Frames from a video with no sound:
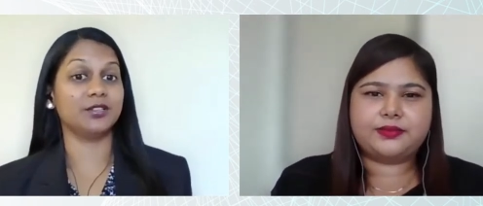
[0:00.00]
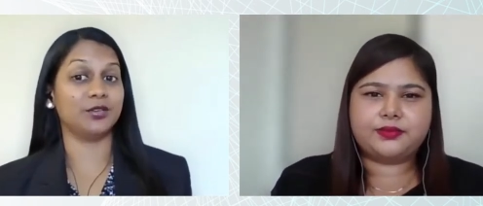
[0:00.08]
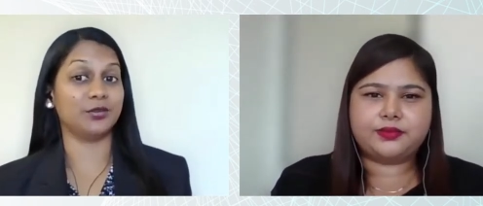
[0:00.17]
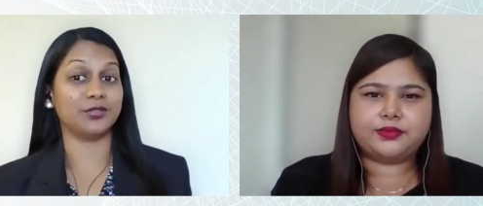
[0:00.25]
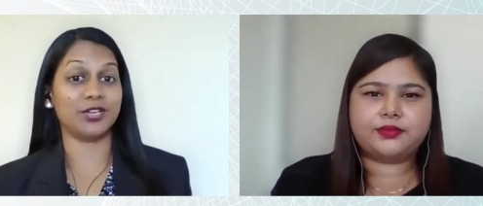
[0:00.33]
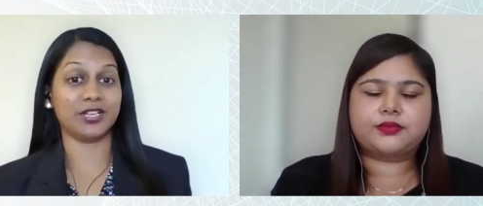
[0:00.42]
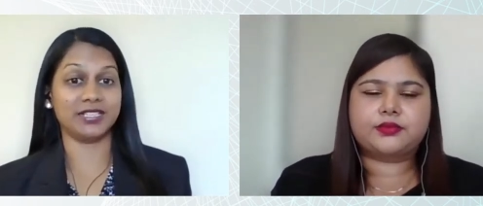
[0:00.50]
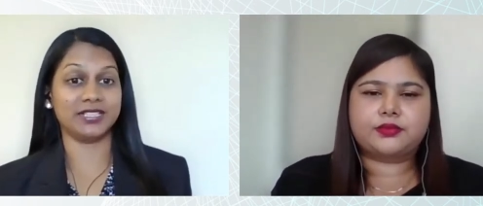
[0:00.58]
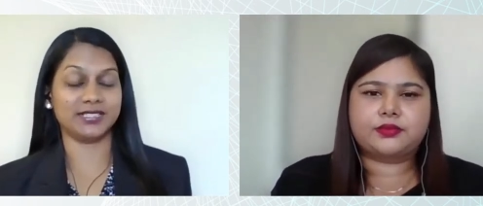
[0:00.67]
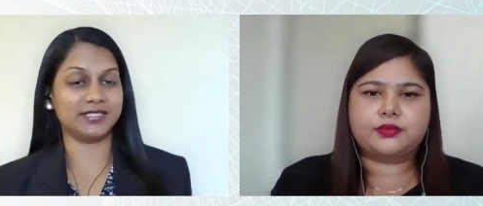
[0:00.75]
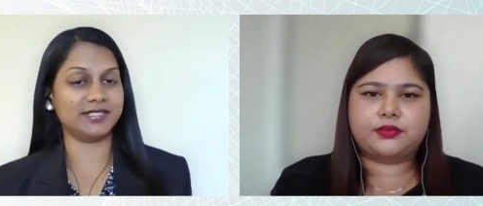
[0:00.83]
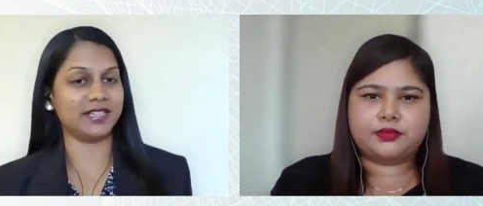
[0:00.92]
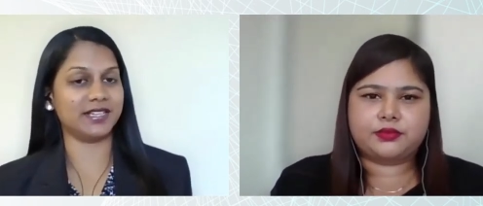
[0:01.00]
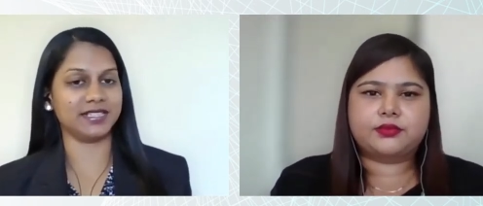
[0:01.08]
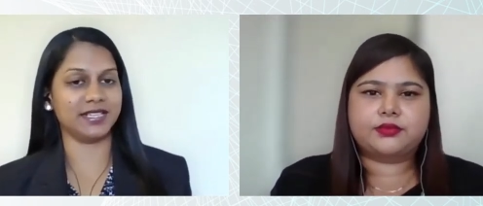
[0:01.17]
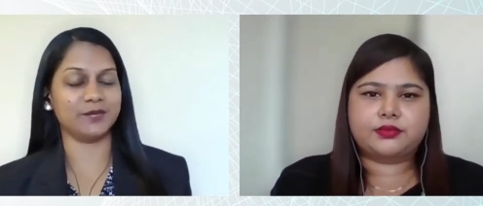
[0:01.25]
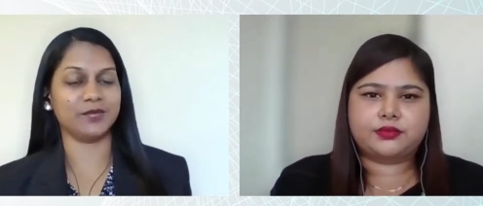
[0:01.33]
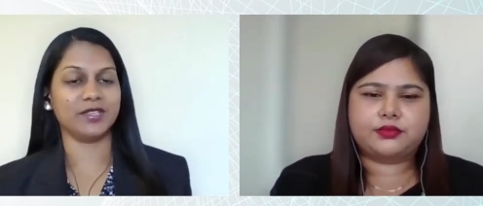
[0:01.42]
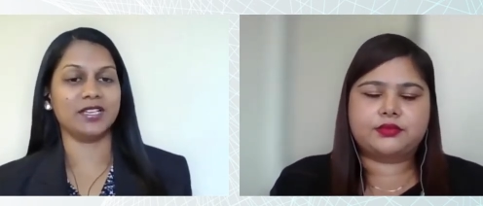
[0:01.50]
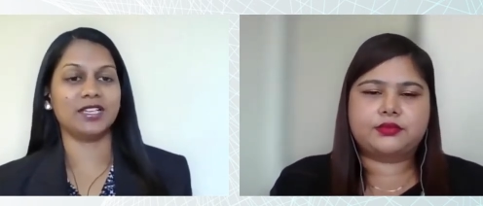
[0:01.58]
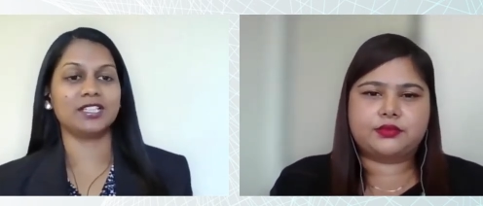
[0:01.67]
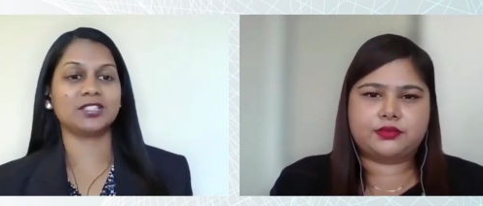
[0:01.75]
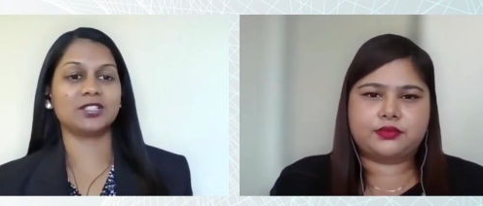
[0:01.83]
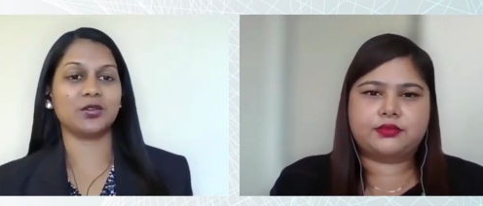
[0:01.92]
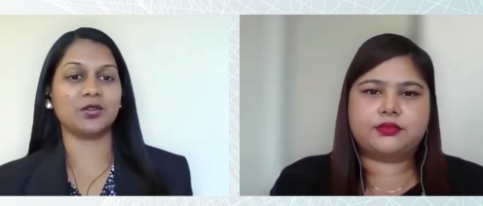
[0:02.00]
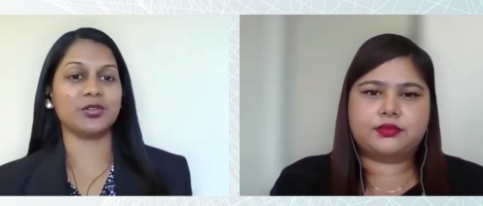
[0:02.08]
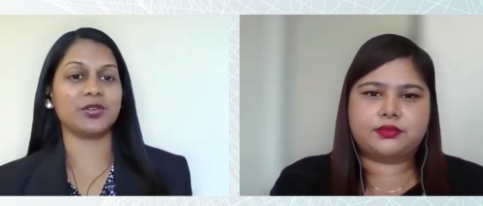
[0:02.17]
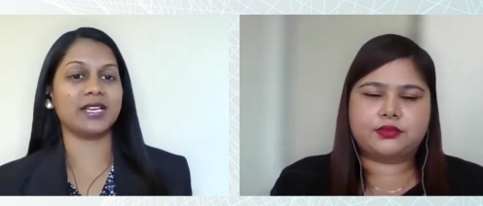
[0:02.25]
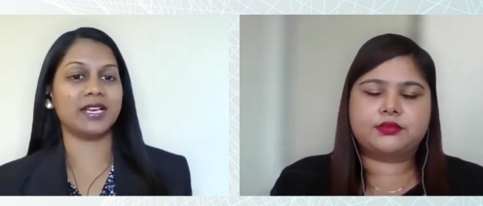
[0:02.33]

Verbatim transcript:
Speaker 1: No, not necessarily. So, you can